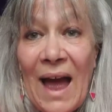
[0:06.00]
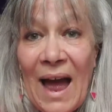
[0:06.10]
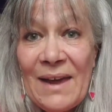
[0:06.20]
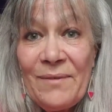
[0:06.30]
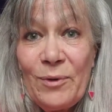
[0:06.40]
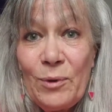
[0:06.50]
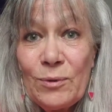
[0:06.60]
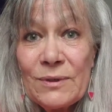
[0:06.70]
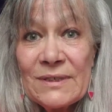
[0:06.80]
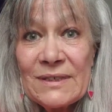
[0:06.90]
Hi
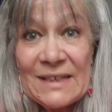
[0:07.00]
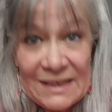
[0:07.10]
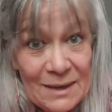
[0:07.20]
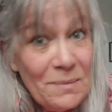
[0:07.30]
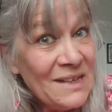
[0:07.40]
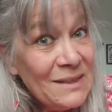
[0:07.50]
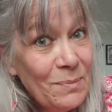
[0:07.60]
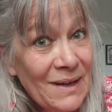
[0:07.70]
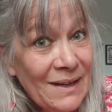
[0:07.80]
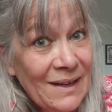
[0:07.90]
folks, did you miss
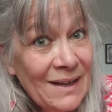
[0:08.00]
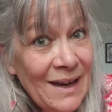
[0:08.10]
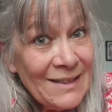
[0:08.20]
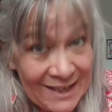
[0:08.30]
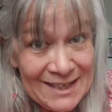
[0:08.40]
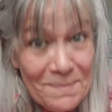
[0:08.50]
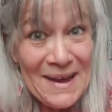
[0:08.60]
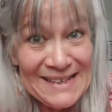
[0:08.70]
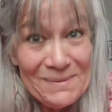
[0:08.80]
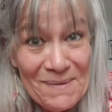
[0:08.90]
me? Did you
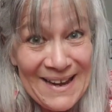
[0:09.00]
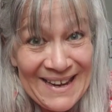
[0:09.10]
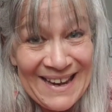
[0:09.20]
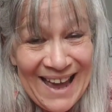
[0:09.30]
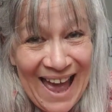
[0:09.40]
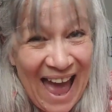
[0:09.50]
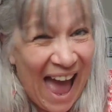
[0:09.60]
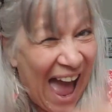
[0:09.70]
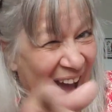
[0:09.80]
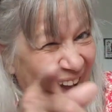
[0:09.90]
miss me?
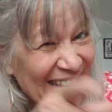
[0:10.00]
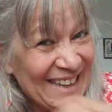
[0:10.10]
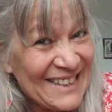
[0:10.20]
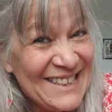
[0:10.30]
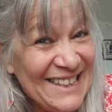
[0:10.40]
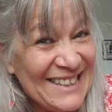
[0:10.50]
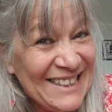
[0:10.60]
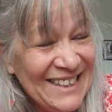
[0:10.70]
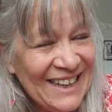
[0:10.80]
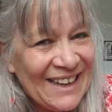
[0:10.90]
You did,
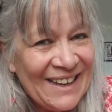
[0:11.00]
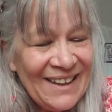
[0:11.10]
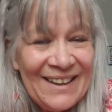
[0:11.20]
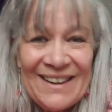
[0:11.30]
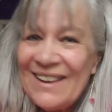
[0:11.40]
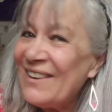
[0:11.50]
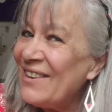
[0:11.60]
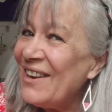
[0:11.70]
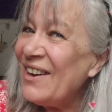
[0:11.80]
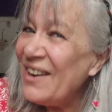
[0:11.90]
didn't you?
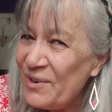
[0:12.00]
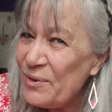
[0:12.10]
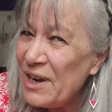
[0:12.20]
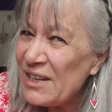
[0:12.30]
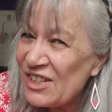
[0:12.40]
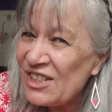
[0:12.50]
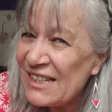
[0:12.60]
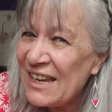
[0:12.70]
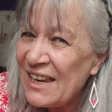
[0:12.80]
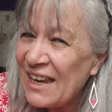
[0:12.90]
No, you're just
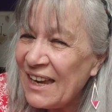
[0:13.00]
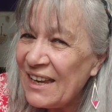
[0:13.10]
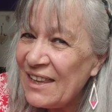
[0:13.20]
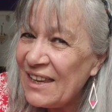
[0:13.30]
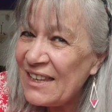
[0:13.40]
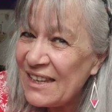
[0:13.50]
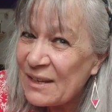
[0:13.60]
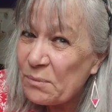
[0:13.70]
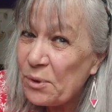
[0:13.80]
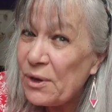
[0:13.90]
saying you're kidding that you
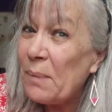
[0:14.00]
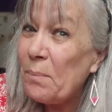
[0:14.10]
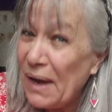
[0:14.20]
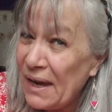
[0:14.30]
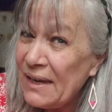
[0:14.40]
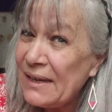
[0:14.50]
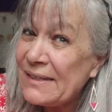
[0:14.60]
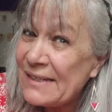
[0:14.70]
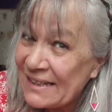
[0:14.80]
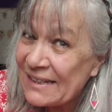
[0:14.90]
didn't, but I bet you
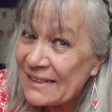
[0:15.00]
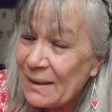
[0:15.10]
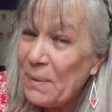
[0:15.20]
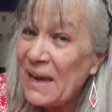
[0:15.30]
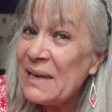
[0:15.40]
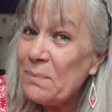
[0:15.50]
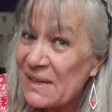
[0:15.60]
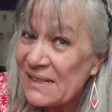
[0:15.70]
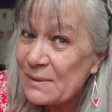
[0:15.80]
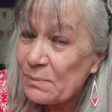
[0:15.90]
did. I bet you
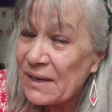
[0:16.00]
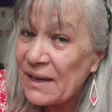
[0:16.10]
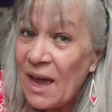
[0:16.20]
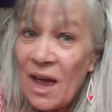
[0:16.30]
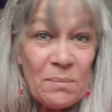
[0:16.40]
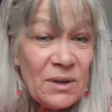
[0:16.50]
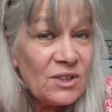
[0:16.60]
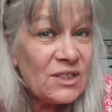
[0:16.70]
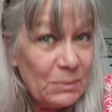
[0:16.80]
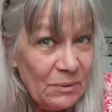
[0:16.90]
missed me,
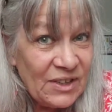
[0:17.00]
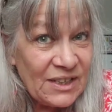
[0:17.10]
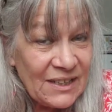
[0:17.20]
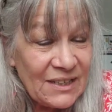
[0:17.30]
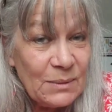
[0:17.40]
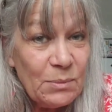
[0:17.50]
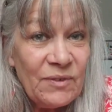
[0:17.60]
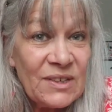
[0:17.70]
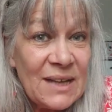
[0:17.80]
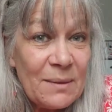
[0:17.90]
because some of you did. Some
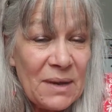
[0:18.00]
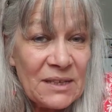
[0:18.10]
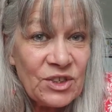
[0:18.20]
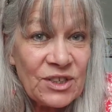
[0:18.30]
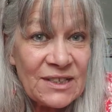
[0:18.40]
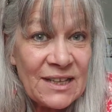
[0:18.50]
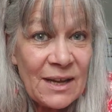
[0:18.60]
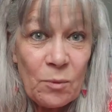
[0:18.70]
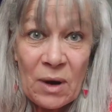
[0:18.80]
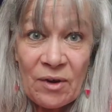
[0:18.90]
of you sent messages
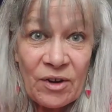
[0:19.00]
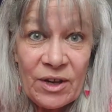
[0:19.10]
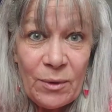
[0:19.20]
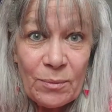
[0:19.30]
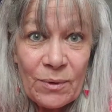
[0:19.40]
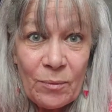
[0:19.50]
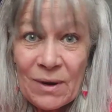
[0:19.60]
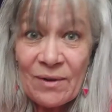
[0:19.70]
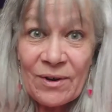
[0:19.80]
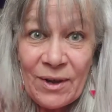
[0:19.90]
saying, where are you?
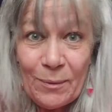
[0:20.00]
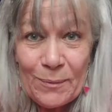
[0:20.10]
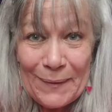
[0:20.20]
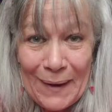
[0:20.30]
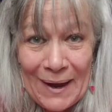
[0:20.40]
Where are you?